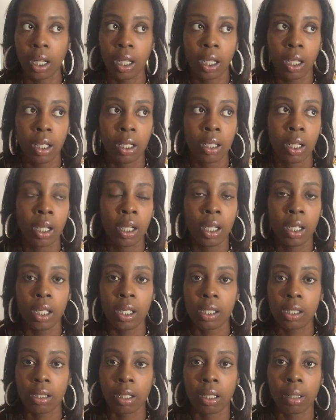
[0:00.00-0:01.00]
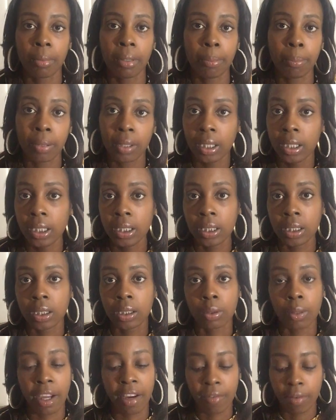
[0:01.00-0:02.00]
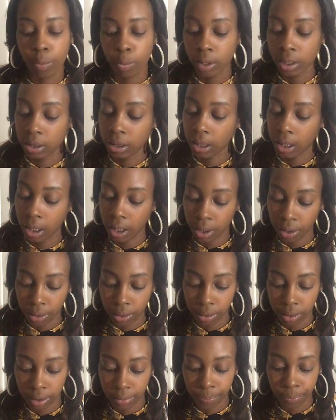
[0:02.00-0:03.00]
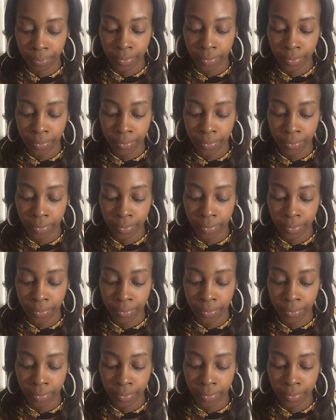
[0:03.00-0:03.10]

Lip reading: and it's gonna be pleasing to everyone's ears.